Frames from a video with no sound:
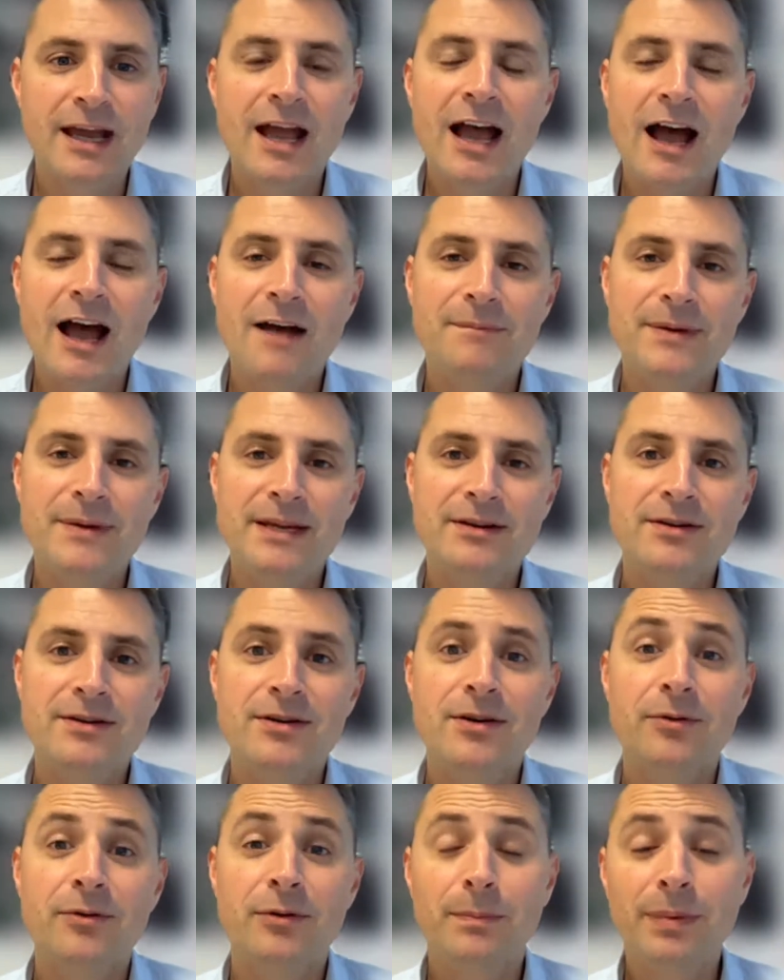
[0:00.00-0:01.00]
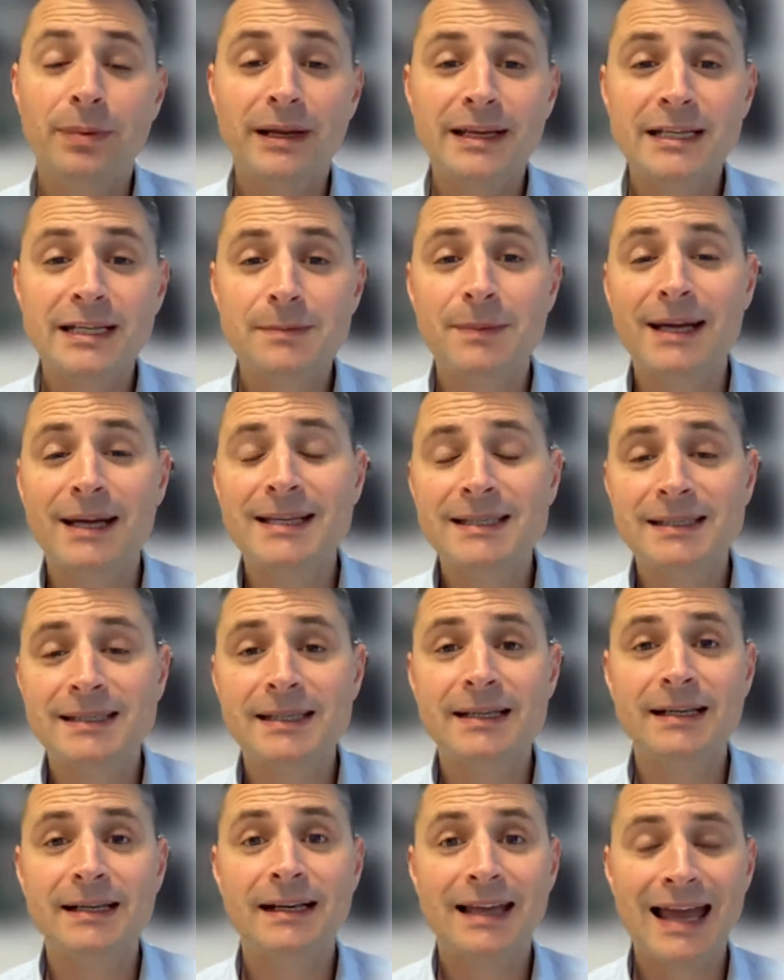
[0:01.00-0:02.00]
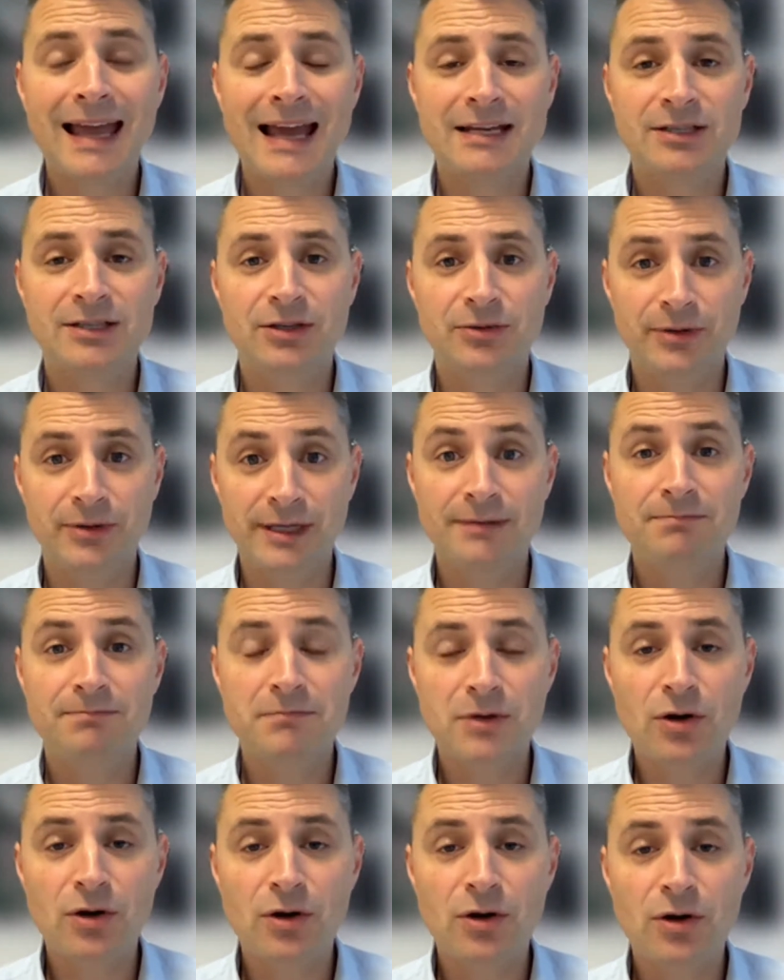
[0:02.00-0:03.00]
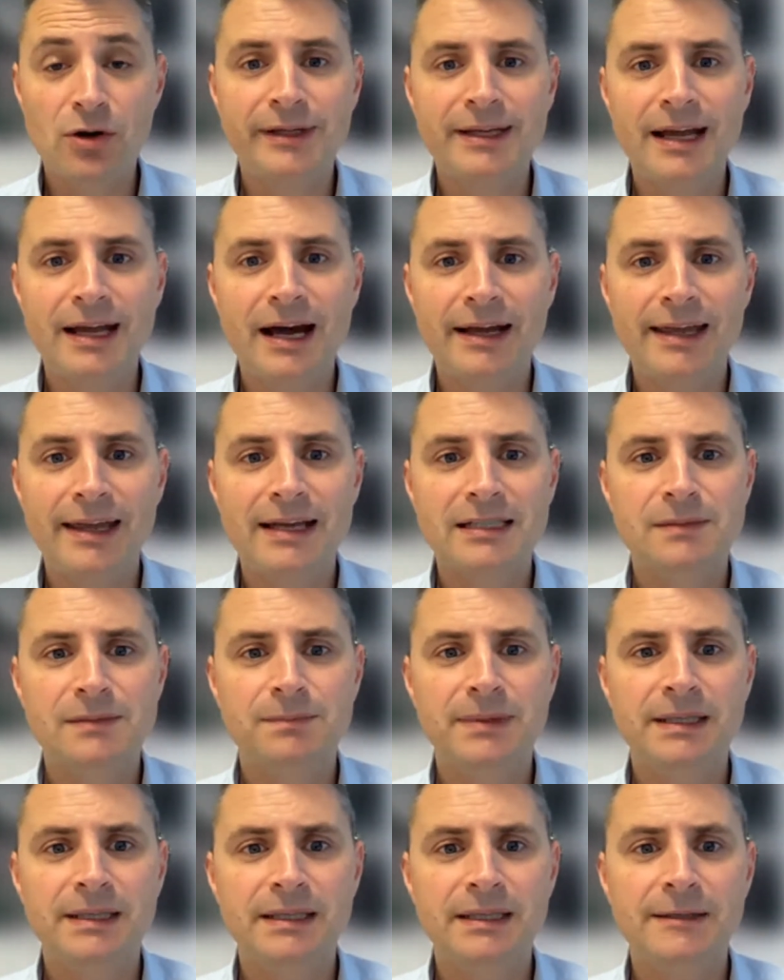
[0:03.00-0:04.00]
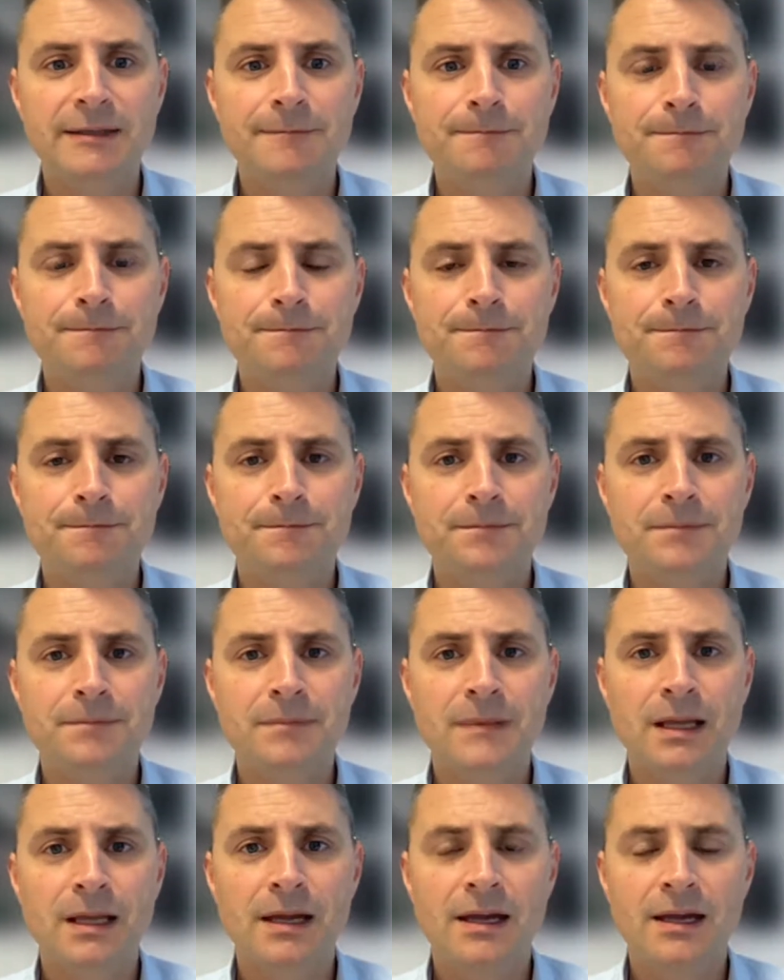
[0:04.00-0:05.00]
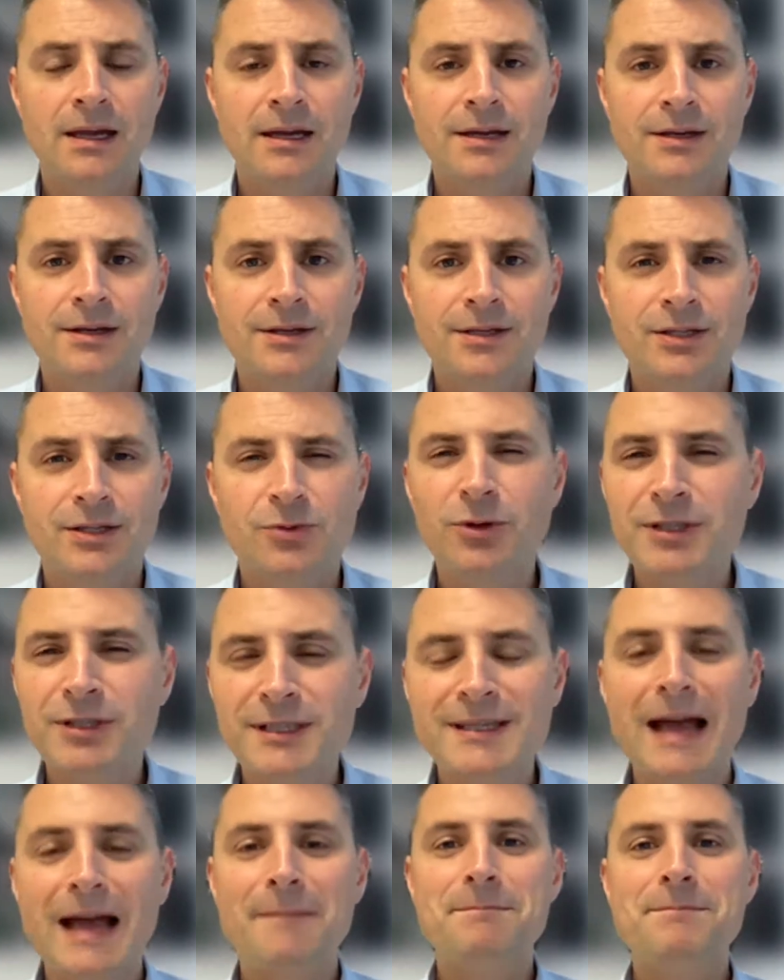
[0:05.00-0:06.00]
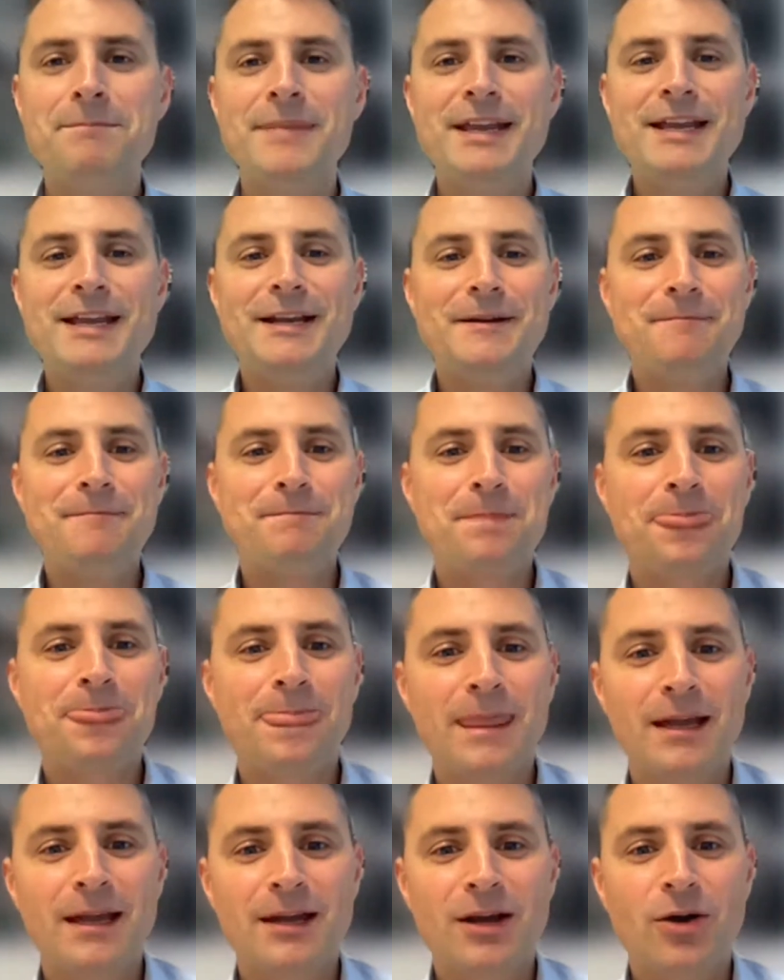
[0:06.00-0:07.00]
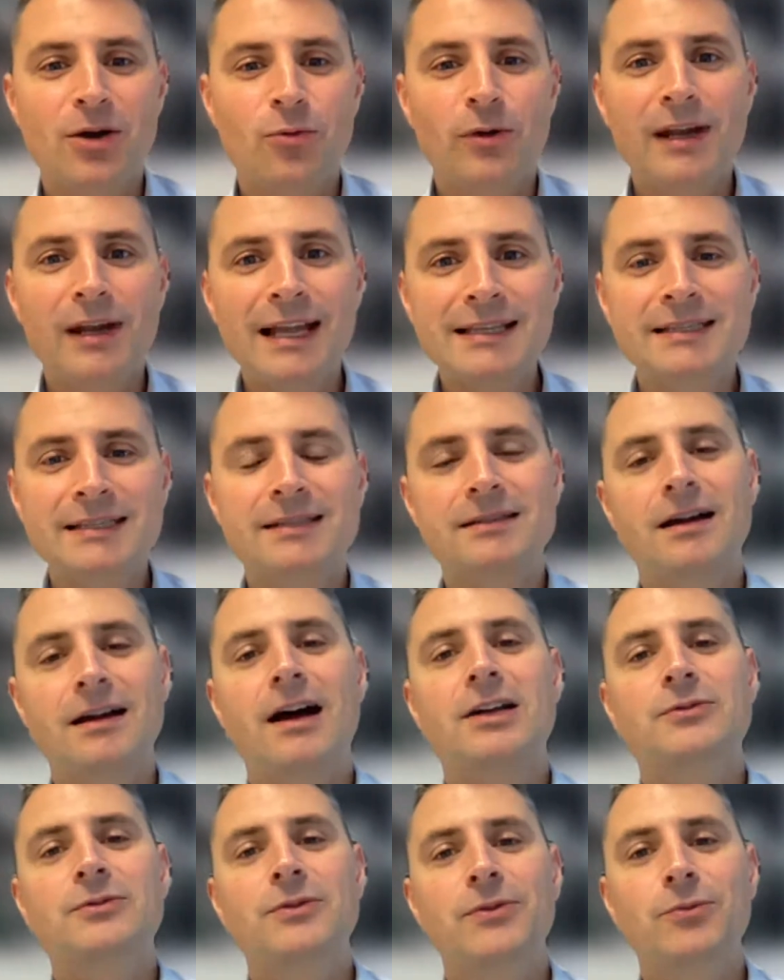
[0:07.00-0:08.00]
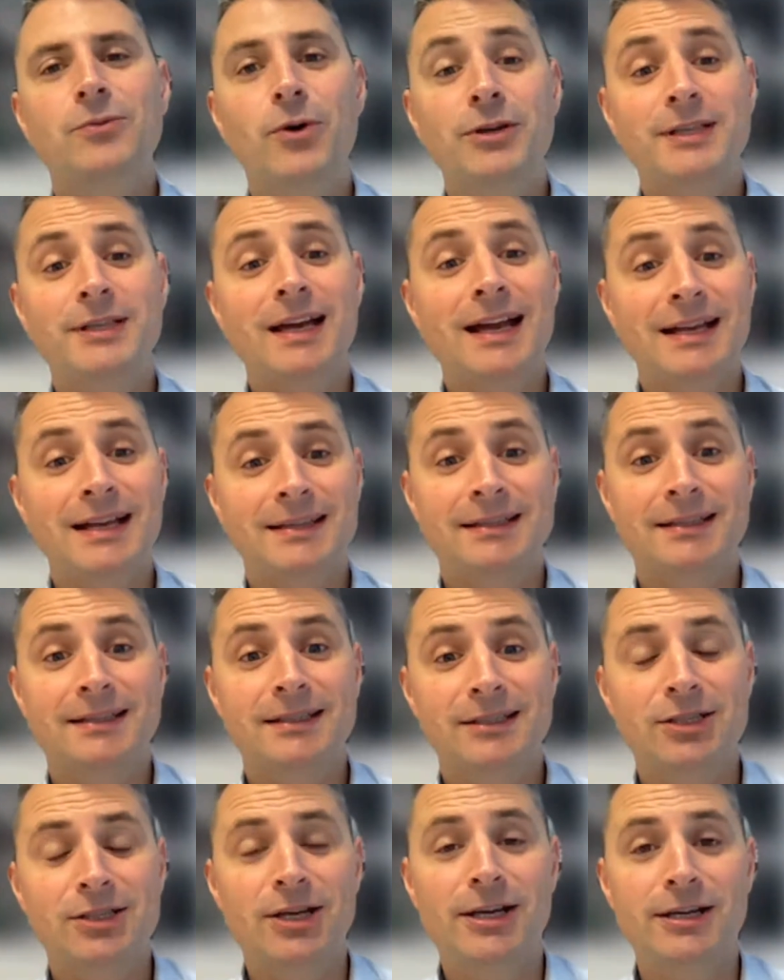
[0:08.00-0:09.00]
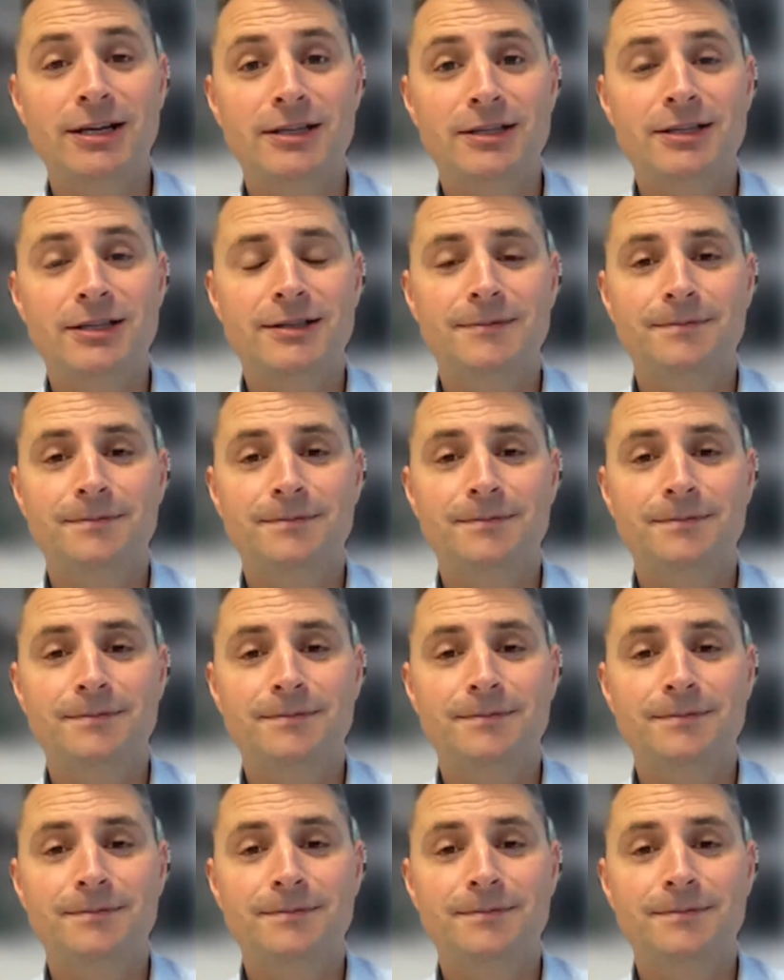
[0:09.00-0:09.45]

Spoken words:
have been replaced by a single category called the ISP. So what does that mean? Well, let's start with what hasn't changed.